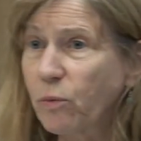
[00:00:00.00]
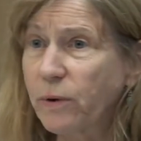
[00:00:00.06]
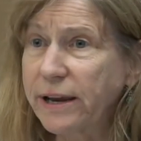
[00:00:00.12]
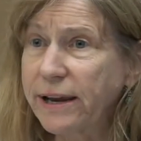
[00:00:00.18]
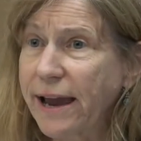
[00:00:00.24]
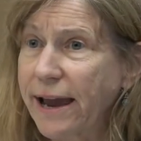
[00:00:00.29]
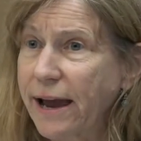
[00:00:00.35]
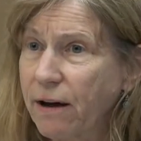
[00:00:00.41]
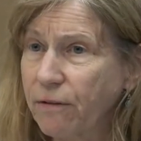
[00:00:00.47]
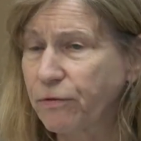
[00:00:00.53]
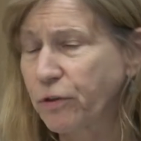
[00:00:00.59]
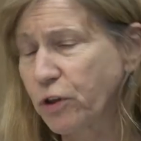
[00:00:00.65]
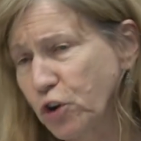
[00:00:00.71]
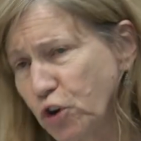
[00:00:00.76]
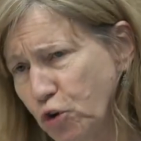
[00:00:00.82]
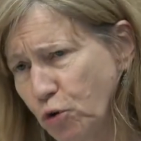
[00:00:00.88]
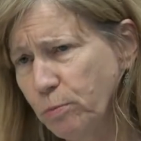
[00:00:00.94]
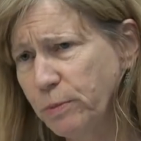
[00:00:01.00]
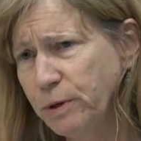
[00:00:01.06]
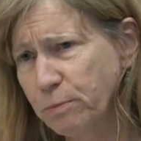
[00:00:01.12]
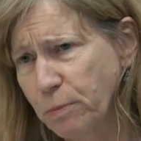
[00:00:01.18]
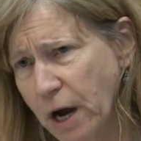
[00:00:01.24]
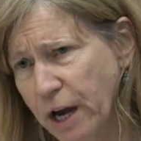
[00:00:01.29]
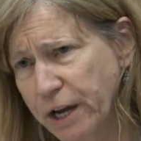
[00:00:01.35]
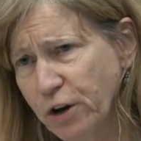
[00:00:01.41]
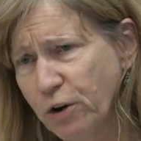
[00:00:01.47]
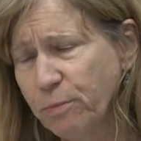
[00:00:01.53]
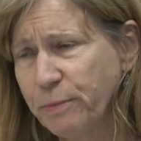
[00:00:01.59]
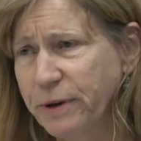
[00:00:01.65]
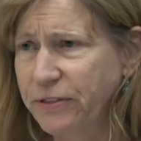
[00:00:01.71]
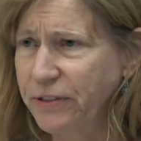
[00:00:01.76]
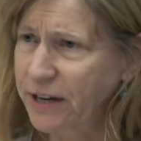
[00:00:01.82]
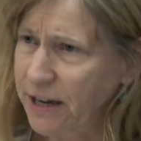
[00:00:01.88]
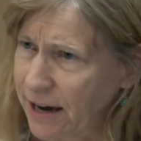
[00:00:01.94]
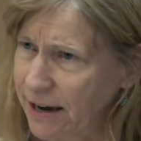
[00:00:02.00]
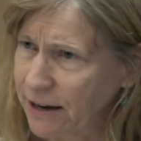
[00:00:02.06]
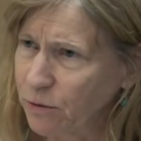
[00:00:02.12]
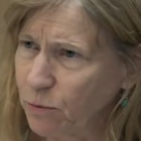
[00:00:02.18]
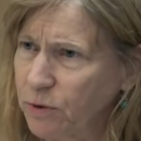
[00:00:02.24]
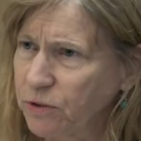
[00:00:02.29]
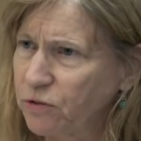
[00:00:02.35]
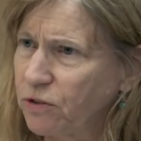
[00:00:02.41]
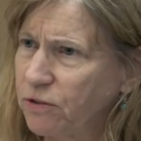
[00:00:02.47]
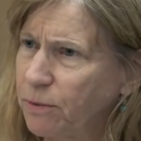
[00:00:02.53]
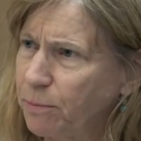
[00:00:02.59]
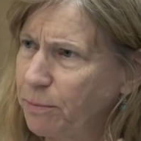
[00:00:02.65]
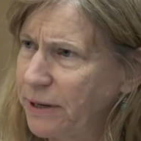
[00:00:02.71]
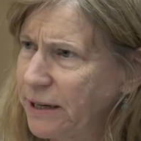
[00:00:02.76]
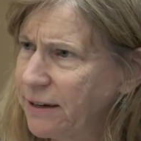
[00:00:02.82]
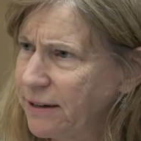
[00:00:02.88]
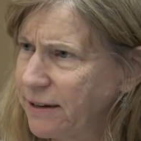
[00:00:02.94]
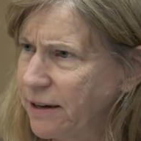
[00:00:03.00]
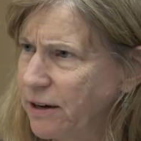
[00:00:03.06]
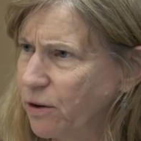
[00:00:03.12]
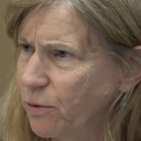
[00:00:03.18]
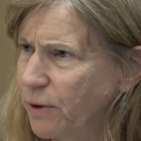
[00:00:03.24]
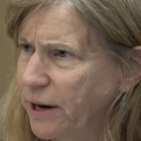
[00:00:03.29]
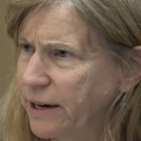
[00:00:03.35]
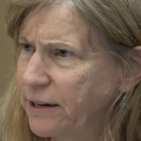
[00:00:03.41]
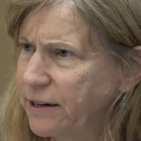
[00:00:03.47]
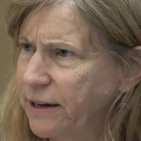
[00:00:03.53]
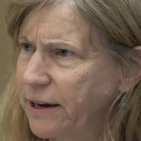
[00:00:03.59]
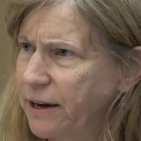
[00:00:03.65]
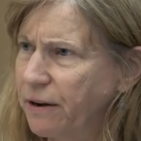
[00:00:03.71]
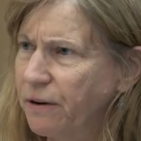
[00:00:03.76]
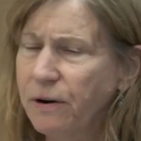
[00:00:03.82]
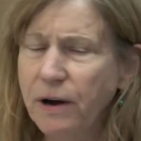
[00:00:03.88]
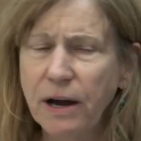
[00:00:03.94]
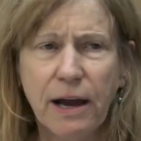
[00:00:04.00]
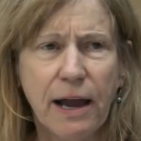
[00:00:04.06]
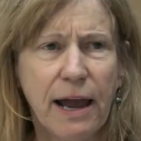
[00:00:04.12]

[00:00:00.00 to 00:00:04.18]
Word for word: We have the human biome in the gut, which is a big deal right now.